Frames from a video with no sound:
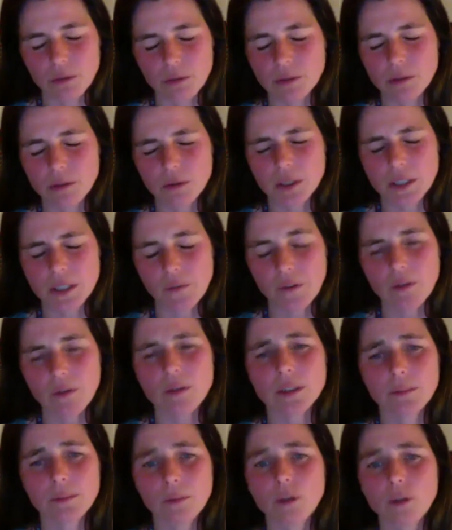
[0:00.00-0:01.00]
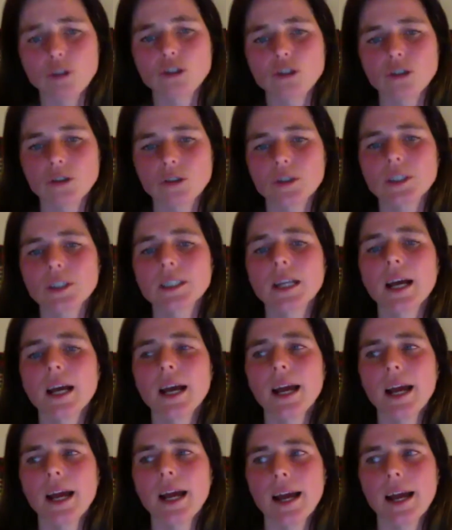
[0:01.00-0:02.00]
difficult emotions,
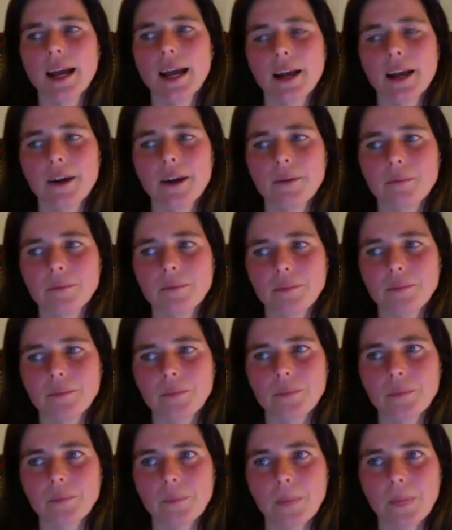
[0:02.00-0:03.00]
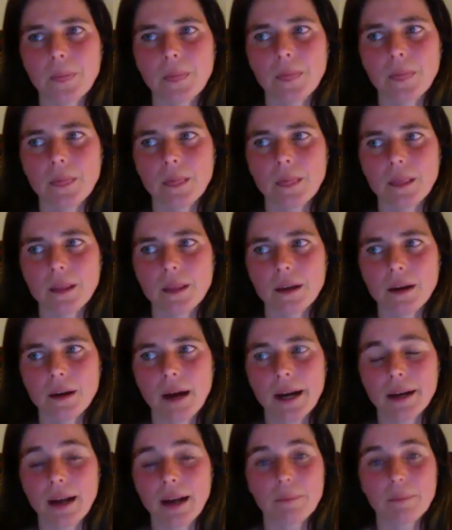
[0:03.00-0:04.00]
and
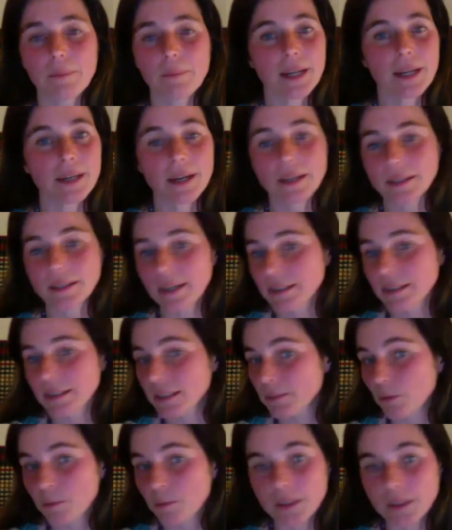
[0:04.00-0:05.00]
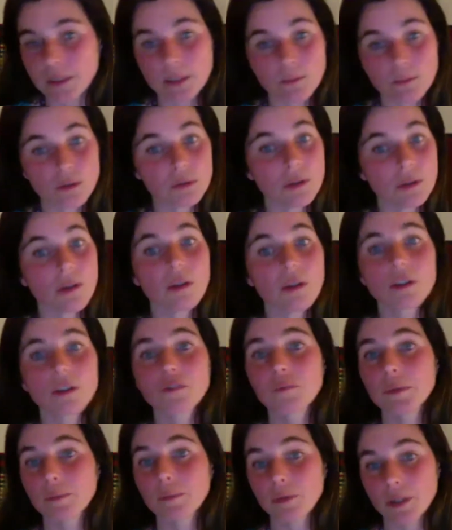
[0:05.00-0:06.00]
I mean, and at the moment, I'm sure a lot of
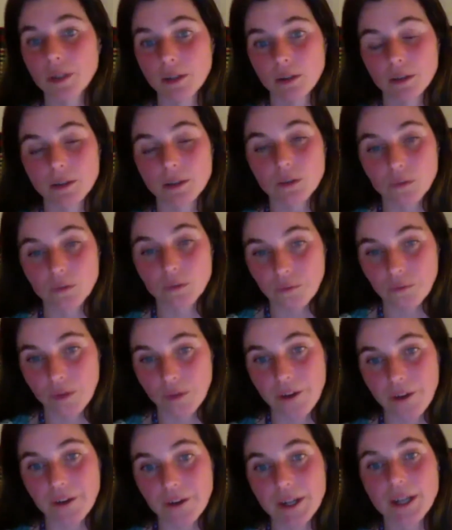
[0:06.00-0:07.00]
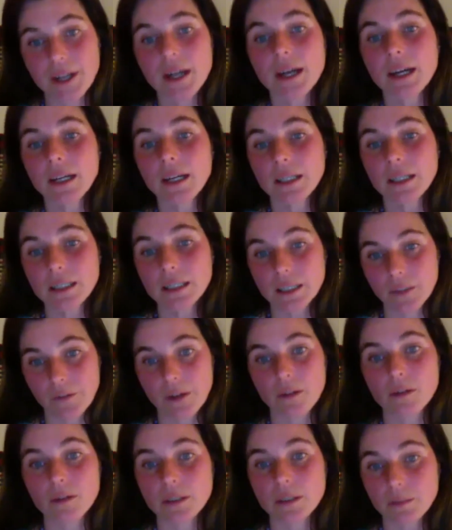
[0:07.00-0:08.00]
people are going through very difficult
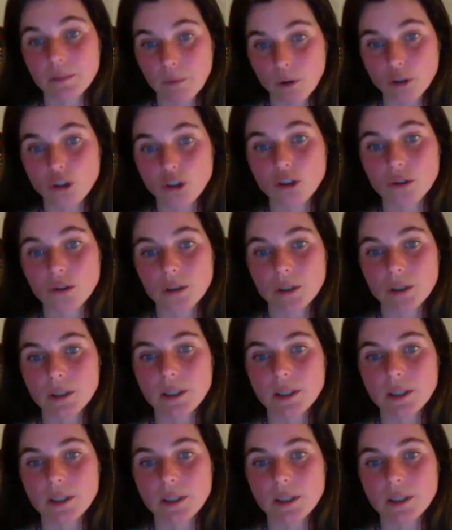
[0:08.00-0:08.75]
emotions.